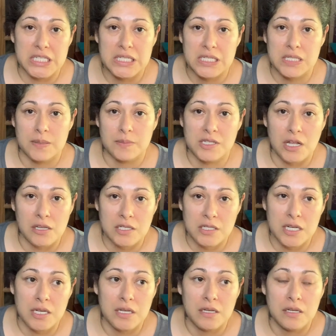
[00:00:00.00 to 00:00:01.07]
and some
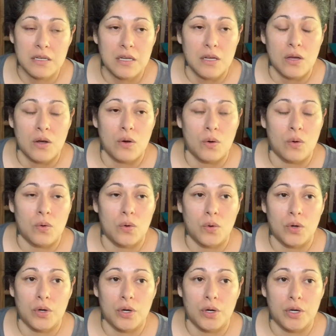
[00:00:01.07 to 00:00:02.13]
salsa,
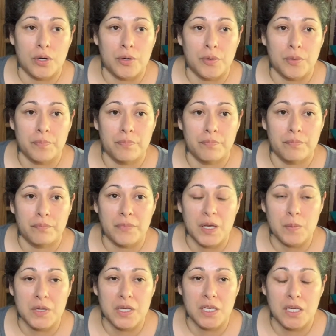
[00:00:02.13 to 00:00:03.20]
or
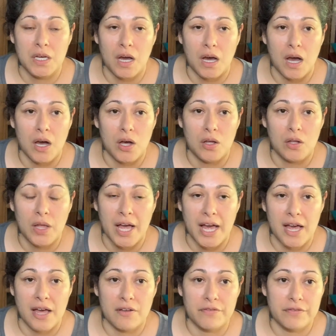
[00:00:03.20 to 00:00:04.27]
maybe I'll
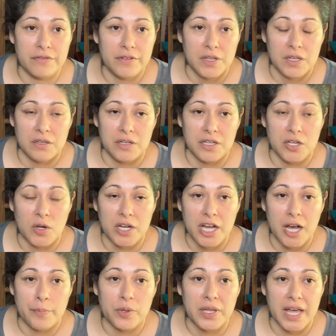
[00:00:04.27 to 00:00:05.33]
have, you know, a
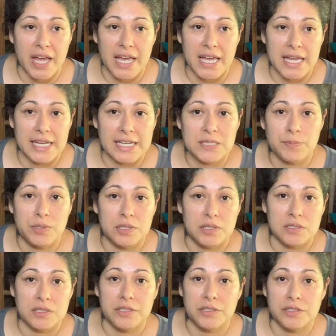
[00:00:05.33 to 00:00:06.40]
couple of eggs, put a
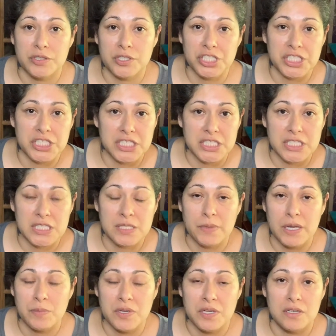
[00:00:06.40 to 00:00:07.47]
little cheese,
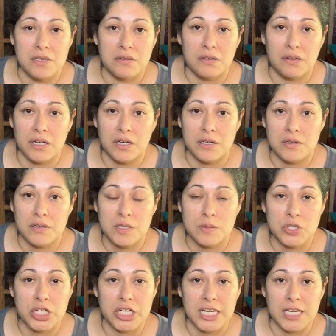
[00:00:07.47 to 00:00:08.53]
maybe some
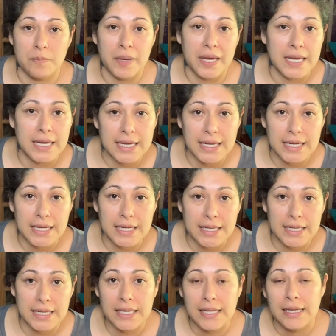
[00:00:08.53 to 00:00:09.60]
turkey
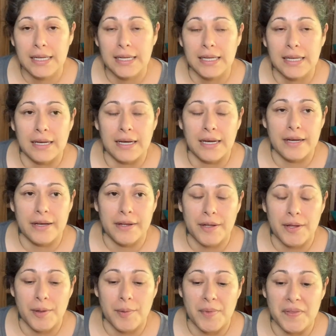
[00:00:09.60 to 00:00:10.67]
bacon.
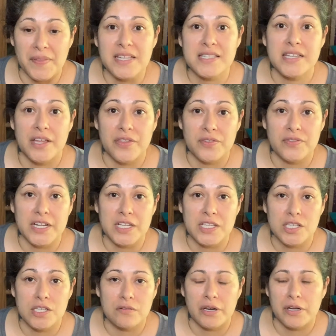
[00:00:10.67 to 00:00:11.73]
And that's the other thing
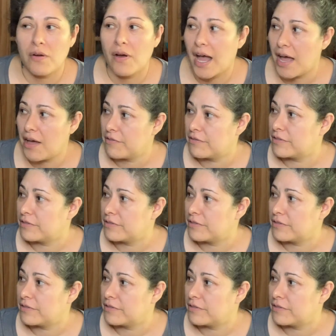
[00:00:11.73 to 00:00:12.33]
too. I don't have